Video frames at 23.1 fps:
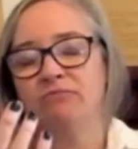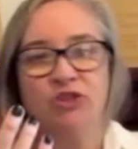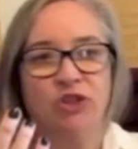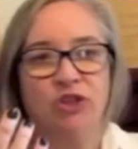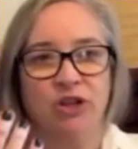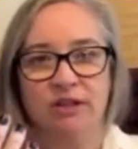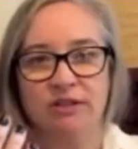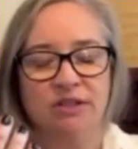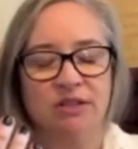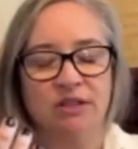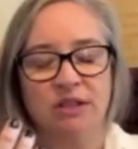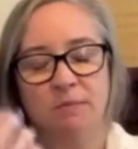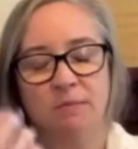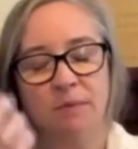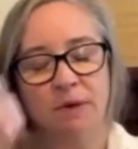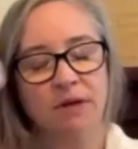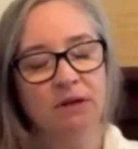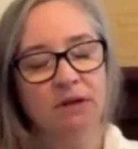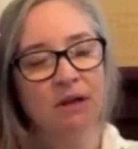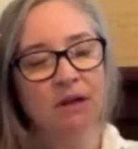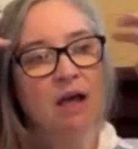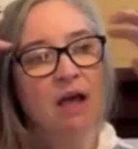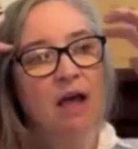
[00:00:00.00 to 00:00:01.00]
GST
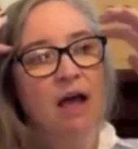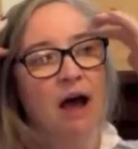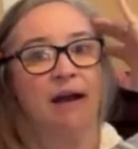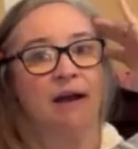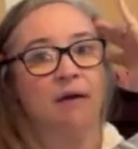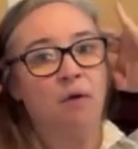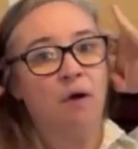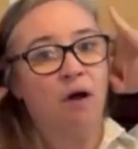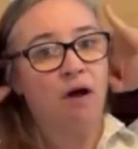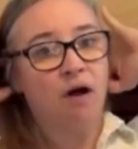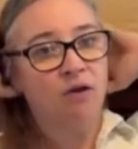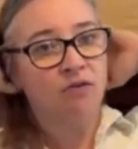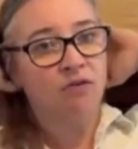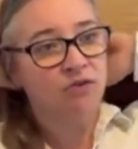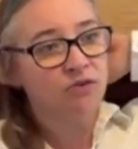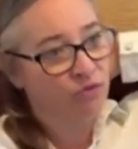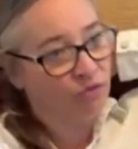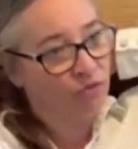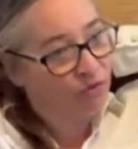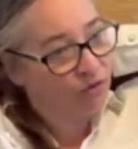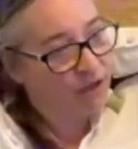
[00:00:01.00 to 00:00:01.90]
bill. And I will also